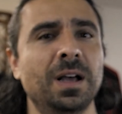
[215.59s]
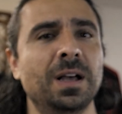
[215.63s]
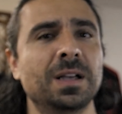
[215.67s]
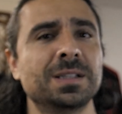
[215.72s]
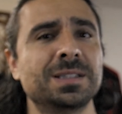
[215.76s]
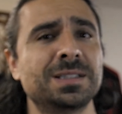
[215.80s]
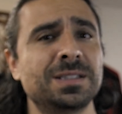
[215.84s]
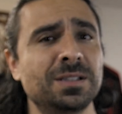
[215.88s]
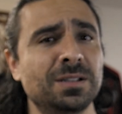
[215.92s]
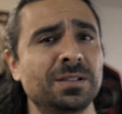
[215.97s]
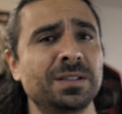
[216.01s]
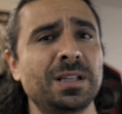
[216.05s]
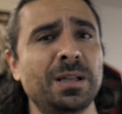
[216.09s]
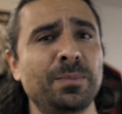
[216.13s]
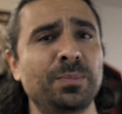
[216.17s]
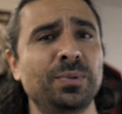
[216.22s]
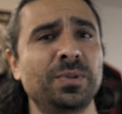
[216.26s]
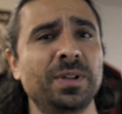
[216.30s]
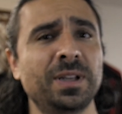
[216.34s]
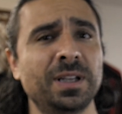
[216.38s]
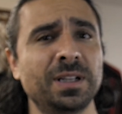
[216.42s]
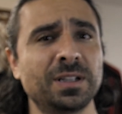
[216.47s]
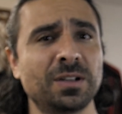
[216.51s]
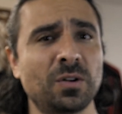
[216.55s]
Still not
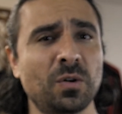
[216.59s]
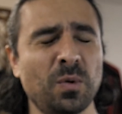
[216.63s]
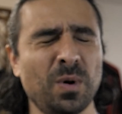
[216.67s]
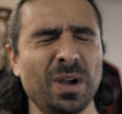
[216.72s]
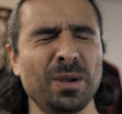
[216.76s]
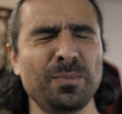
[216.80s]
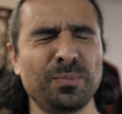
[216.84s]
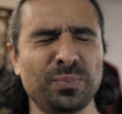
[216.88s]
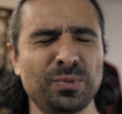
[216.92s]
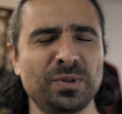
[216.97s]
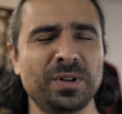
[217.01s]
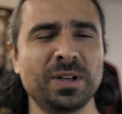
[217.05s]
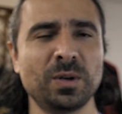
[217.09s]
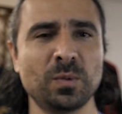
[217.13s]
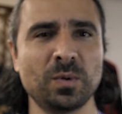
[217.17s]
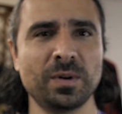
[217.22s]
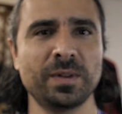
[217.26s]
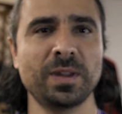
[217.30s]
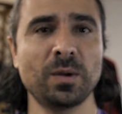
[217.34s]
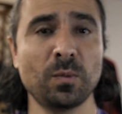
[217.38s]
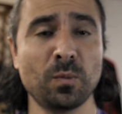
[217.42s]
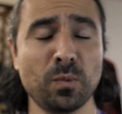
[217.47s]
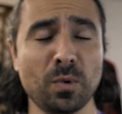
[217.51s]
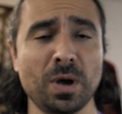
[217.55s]
playing quite pretty where
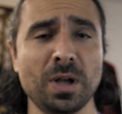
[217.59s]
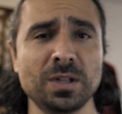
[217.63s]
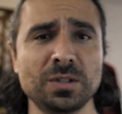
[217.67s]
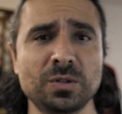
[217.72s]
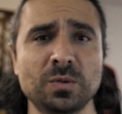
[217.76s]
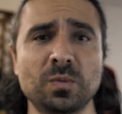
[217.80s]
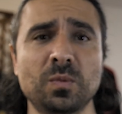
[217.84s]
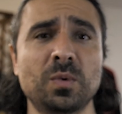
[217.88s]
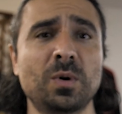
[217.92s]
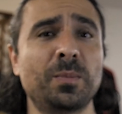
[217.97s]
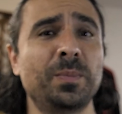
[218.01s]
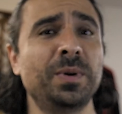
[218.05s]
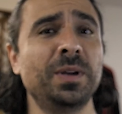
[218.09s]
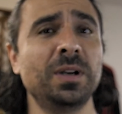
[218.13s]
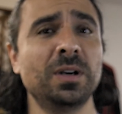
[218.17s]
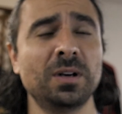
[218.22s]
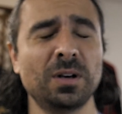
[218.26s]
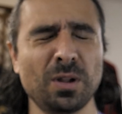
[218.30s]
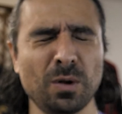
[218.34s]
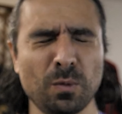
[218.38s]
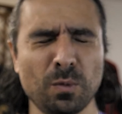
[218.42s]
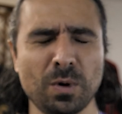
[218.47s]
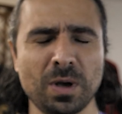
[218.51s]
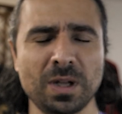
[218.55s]
they want to, where
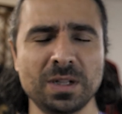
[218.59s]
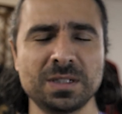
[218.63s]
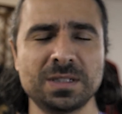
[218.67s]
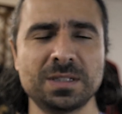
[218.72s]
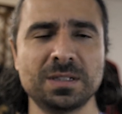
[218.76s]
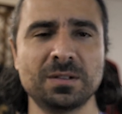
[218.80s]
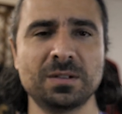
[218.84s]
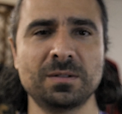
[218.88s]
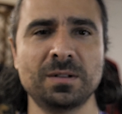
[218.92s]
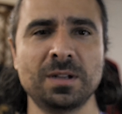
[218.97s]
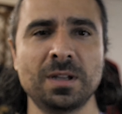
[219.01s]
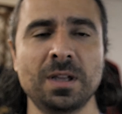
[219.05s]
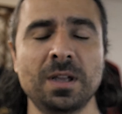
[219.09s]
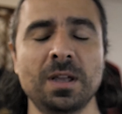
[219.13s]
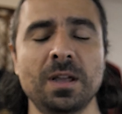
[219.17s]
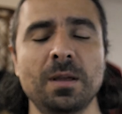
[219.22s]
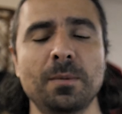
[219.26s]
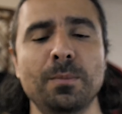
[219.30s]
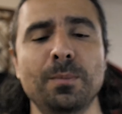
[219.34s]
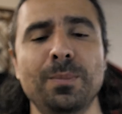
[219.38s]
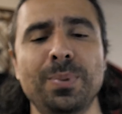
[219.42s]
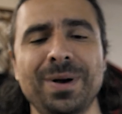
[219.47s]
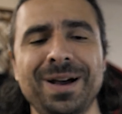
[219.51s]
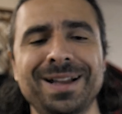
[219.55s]
Pirlo wants to,
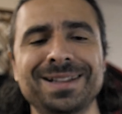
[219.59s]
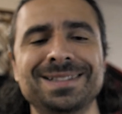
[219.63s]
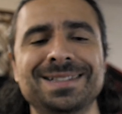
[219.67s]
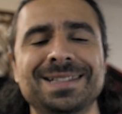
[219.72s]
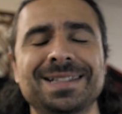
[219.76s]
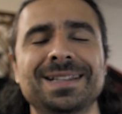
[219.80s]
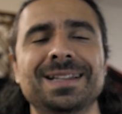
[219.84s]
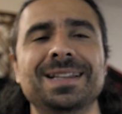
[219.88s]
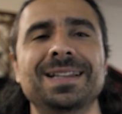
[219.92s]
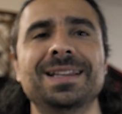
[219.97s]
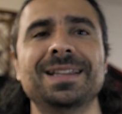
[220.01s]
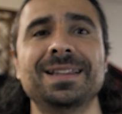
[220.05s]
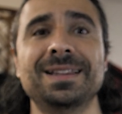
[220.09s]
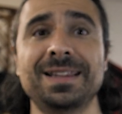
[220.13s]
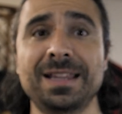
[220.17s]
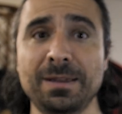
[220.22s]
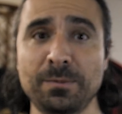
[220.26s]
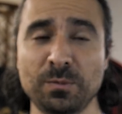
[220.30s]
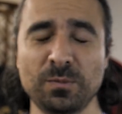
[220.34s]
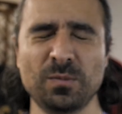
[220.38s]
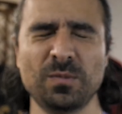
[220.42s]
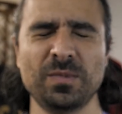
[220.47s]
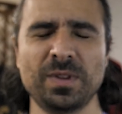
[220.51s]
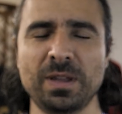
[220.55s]
but they
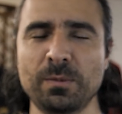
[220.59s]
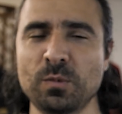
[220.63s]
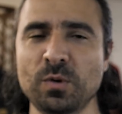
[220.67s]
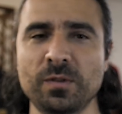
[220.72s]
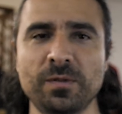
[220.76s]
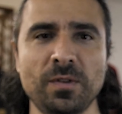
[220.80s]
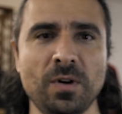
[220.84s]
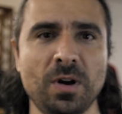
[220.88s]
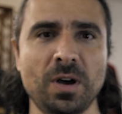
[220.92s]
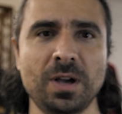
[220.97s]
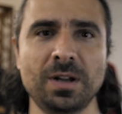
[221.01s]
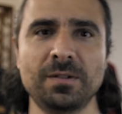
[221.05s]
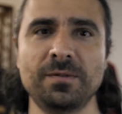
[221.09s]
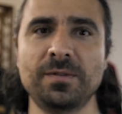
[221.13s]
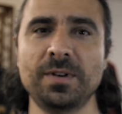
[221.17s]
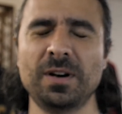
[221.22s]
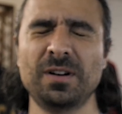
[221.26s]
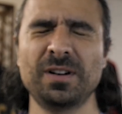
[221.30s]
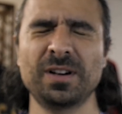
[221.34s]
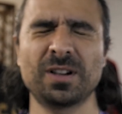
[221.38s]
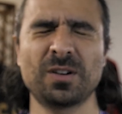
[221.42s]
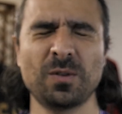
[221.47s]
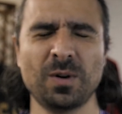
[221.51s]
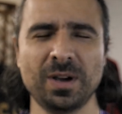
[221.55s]
move on
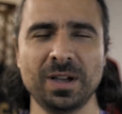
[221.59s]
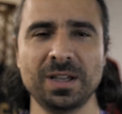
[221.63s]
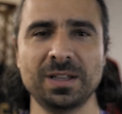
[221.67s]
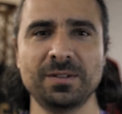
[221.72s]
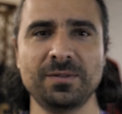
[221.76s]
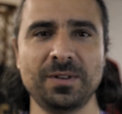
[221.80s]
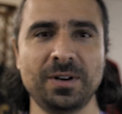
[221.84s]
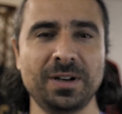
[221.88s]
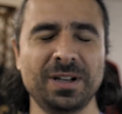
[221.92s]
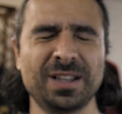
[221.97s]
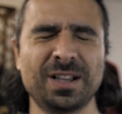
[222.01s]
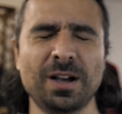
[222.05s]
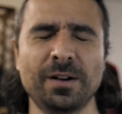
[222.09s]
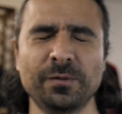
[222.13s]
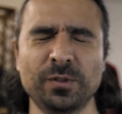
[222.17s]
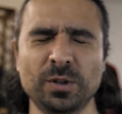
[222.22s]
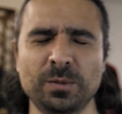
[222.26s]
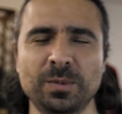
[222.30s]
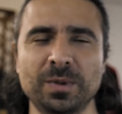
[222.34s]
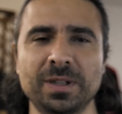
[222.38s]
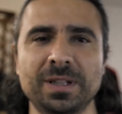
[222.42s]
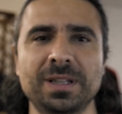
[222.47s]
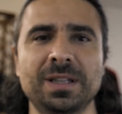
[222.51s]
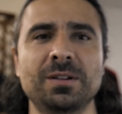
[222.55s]
very
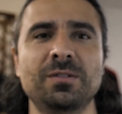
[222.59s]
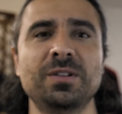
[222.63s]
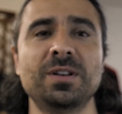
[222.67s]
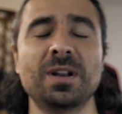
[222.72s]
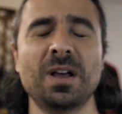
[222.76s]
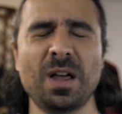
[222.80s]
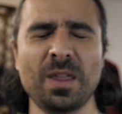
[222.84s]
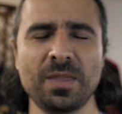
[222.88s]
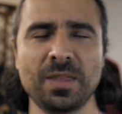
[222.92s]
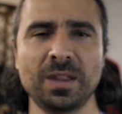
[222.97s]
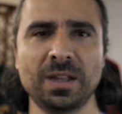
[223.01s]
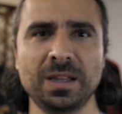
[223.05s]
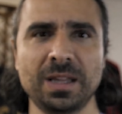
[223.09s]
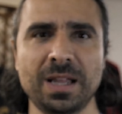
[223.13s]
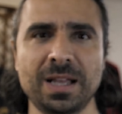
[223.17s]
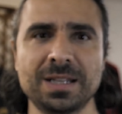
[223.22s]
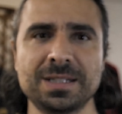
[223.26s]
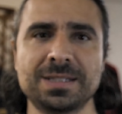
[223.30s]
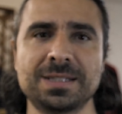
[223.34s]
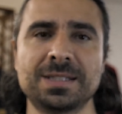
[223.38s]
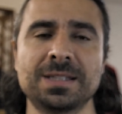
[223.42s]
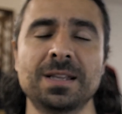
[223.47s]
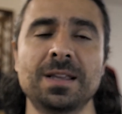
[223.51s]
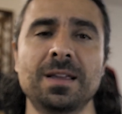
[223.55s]
comfortably
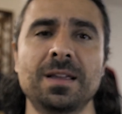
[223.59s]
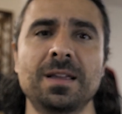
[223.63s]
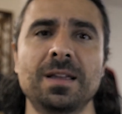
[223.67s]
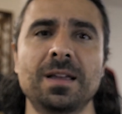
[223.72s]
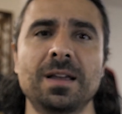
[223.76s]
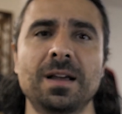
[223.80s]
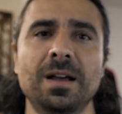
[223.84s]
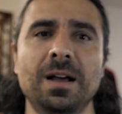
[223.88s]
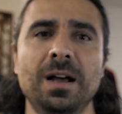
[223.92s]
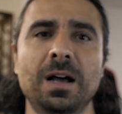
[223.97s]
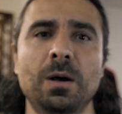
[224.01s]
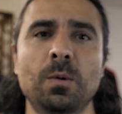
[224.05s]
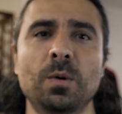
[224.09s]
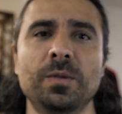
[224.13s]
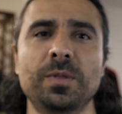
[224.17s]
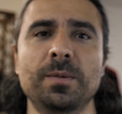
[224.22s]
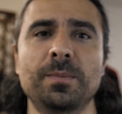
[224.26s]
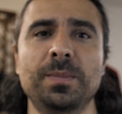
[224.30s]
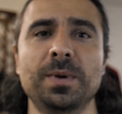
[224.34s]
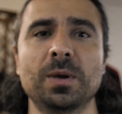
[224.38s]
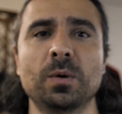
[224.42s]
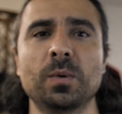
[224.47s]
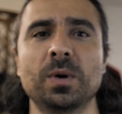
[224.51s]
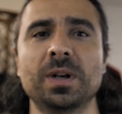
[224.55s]
nonetheless with a
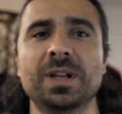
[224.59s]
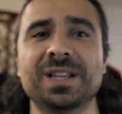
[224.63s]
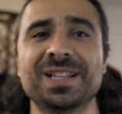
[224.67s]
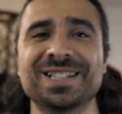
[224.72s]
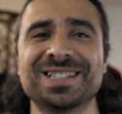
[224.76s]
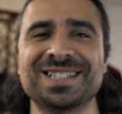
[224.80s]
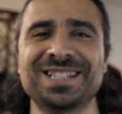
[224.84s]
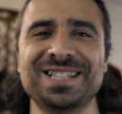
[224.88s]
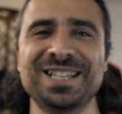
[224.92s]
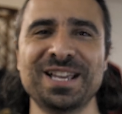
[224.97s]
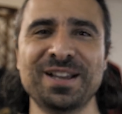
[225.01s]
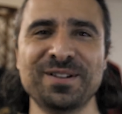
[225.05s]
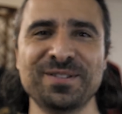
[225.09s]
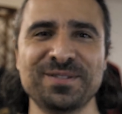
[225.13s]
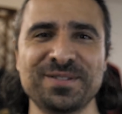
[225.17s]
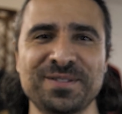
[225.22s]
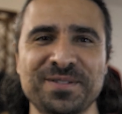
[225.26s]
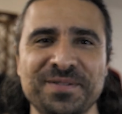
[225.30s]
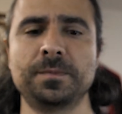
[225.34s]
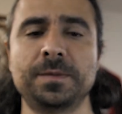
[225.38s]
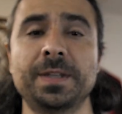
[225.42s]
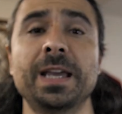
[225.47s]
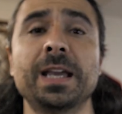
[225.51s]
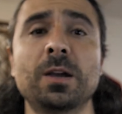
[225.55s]
big win against Kiev.
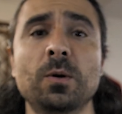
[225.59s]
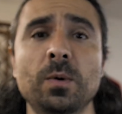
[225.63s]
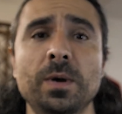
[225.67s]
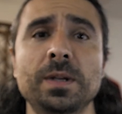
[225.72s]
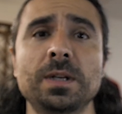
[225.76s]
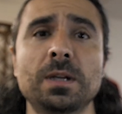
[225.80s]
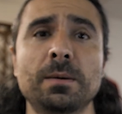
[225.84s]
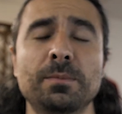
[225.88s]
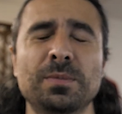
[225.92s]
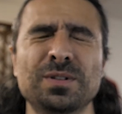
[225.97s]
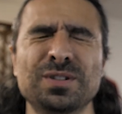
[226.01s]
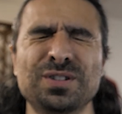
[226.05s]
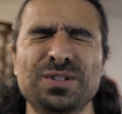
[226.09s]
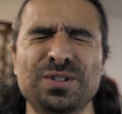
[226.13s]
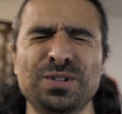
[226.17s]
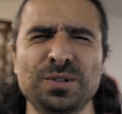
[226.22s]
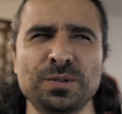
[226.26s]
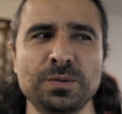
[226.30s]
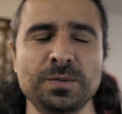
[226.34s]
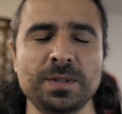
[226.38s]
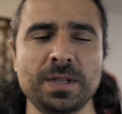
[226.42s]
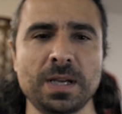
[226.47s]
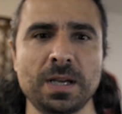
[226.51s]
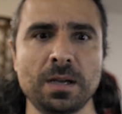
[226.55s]
Takeaway number
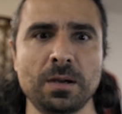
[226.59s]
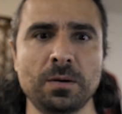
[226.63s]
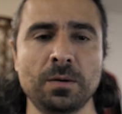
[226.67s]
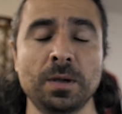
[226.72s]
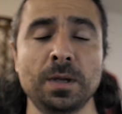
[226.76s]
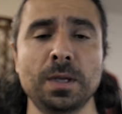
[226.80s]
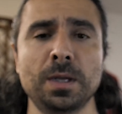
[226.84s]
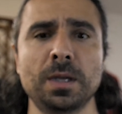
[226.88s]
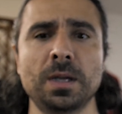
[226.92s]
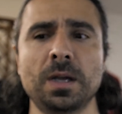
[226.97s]
2 now.